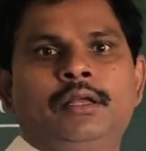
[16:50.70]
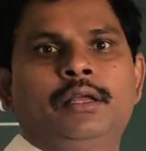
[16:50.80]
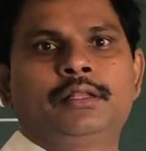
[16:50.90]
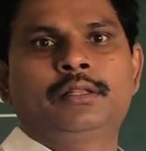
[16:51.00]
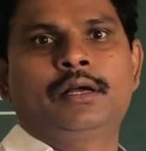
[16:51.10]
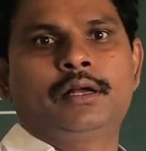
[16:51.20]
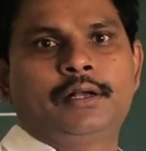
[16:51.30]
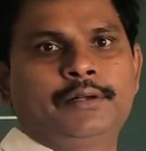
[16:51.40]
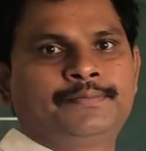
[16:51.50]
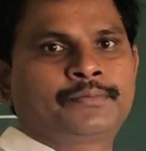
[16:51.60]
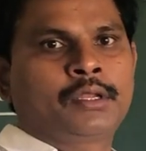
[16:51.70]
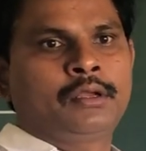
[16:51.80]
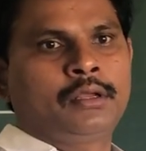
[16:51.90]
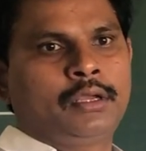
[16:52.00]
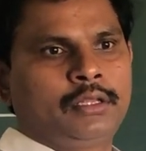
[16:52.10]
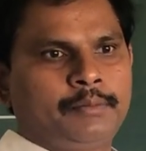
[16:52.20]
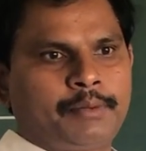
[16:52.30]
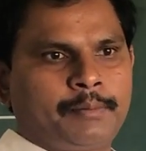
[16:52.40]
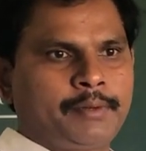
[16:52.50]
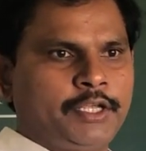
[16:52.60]
in the
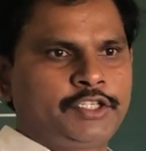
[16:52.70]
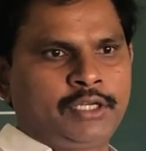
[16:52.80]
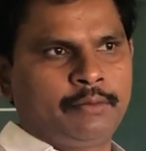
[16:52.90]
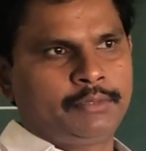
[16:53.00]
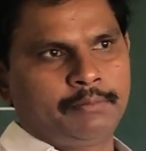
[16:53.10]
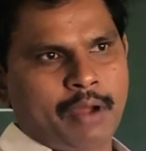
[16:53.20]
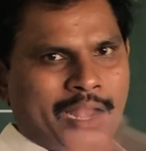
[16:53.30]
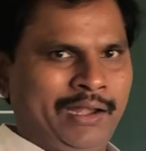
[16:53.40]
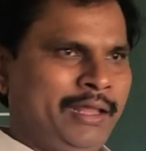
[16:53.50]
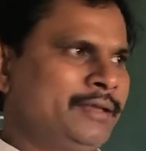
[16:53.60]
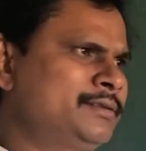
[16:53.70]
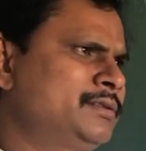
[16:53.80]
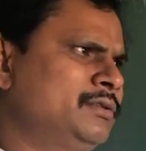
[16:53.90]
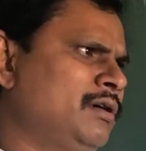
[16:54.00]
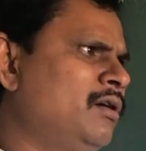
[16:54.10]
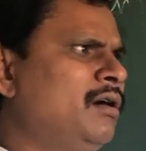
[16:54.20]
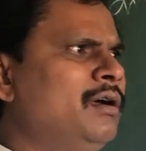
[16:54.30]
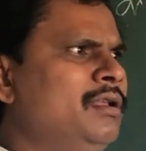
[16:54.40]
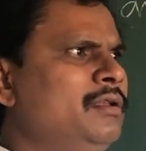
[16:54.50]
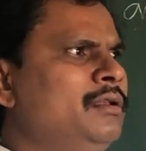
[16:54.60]
preparation of the bindings in
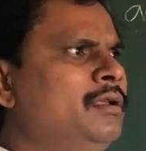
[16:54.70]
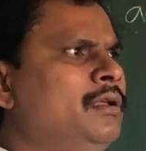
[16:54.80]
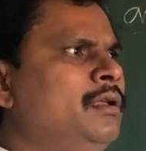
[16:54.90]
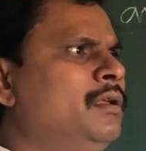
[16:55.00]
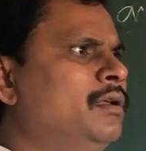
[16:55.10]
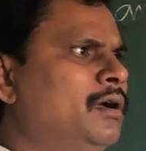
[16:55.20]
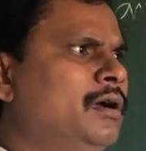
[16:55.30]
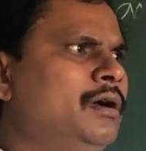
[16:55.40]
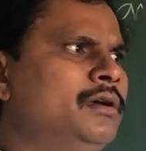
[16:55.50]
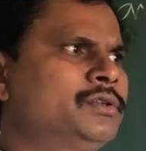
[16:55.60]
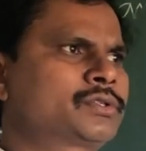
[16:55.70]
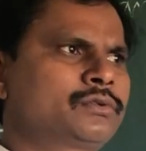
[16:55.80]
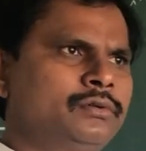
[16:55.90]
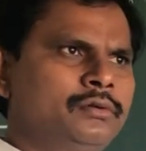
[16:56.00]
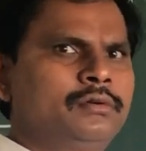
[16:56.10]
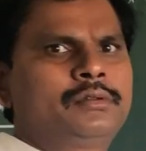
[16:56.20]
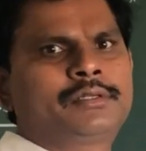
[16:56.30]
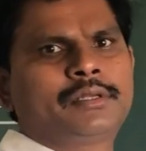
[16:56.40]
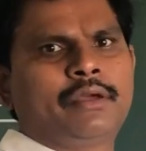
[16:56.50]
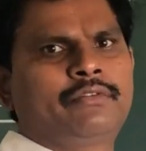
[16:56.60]
all schools
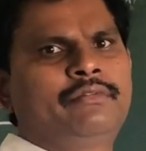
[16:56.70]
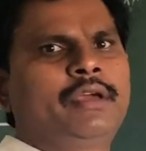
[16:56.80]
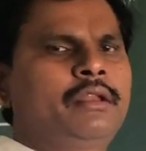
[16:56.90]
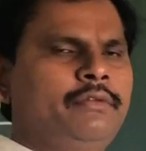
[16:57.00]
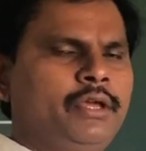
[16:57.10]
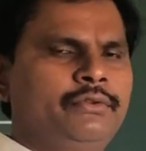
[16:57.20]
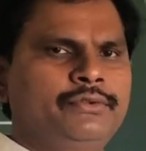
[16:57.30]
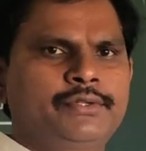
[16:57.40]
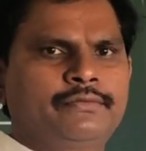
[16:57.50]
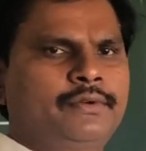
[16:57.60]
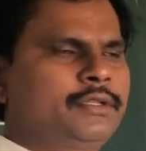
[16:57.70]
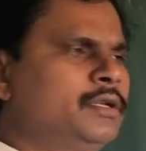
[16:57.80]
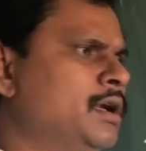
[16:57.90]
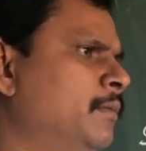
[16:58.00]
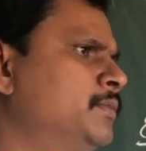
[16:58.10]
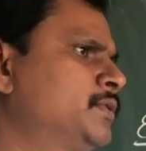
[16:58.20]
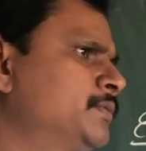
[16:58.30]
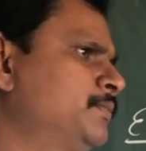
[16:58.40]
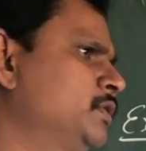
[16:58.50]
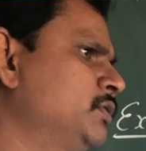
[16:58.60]
and everywhere we are using for the gums.
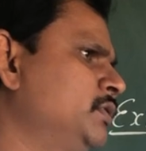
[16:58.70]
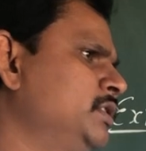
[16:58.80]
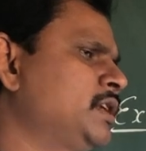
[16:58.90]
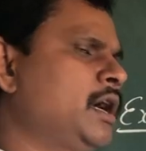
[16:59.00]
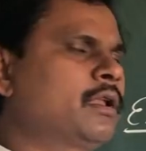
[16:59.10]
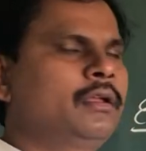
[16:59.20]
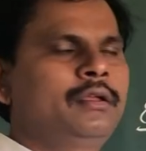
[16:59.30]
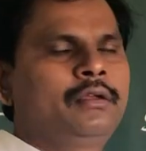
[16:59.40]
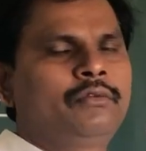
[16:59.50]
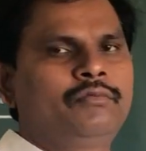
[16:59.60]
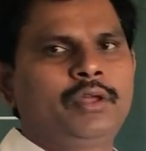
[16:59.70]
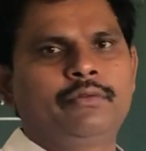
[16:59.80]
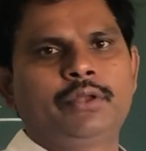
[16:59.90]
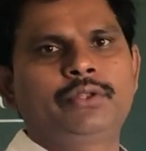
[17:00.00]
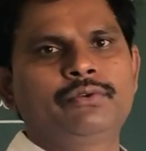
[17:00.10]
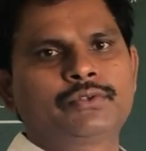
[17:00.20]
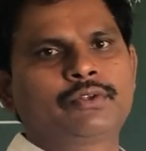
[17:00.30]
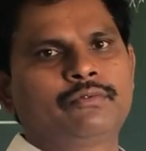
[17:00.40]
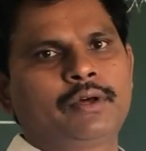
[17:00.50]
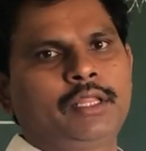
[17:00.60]
So these are very, very useful
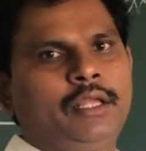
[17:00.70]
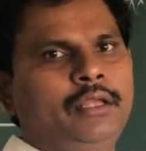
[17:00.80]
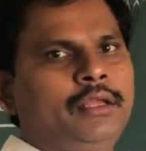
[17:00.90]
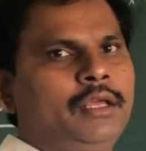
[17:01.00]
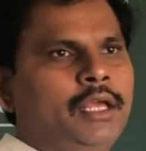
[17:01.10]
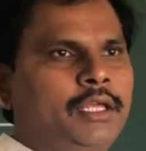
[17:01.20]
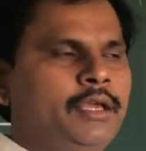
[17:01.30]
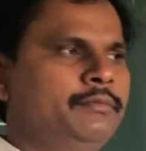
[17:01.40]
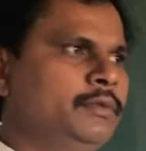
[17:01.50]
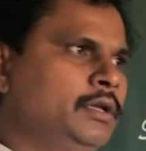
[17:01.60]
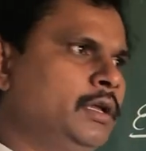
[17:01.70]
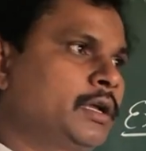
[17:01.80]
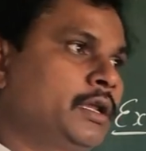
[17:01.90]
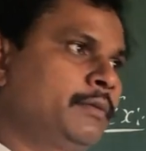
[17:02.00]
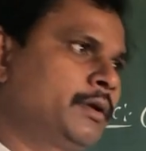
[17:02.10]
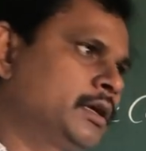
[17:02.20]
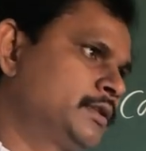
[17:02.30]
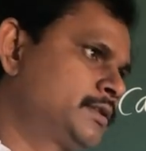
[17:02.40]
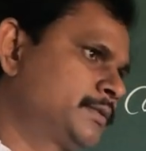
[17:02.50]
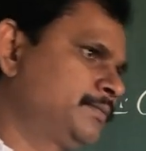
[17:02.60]
for the
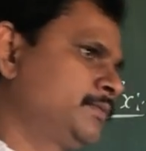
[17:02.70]
economicals.